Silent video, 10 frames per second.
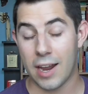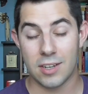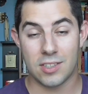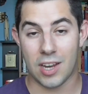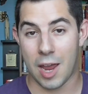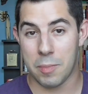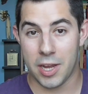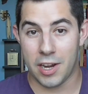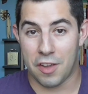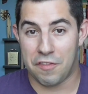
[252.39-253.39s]
And I
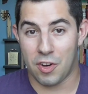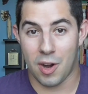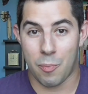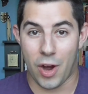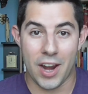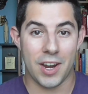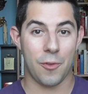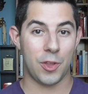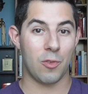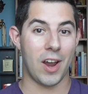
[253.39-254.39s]
mean, if you're a brand
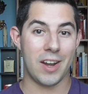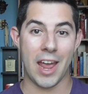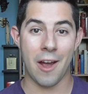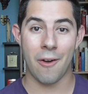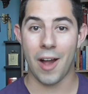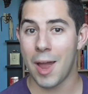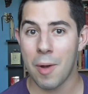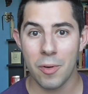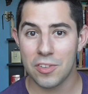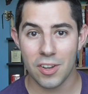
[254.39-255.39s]
out there right now, I'm
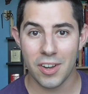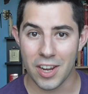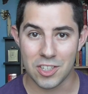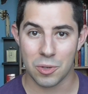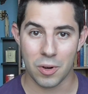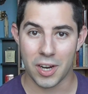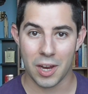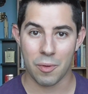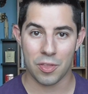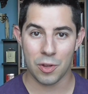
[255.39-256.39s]
always looking to
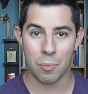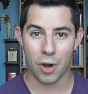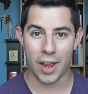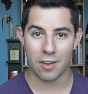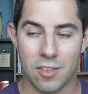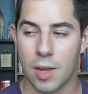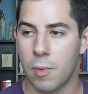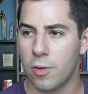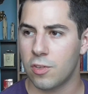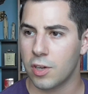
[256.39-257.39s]
working with new brands.
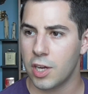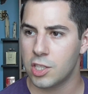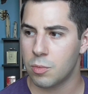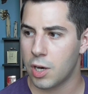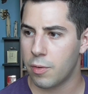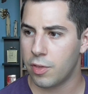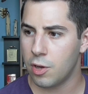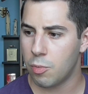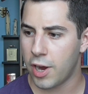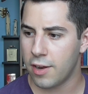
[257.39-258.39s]
I'm always looking to work with
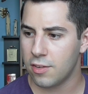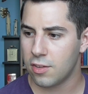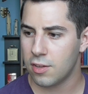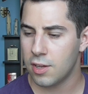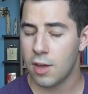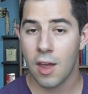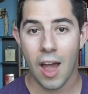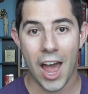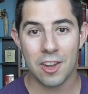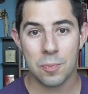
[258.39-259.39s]
new brands.
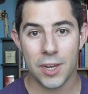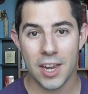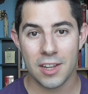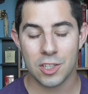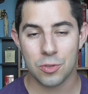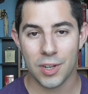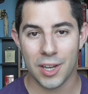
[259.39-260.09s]
I speak English